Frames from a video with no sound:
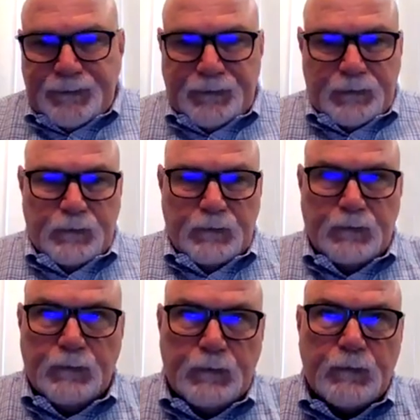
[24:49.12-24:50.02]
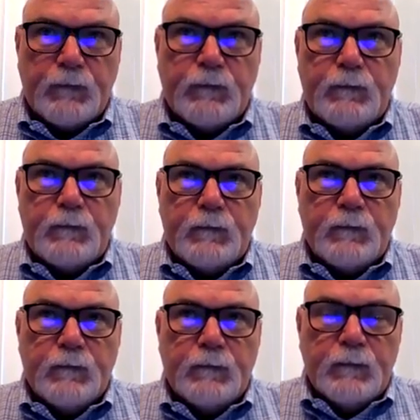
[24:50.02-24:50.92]

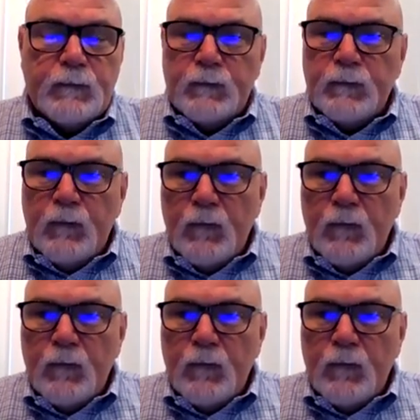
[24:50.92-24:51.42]
No one is speaking in this clip.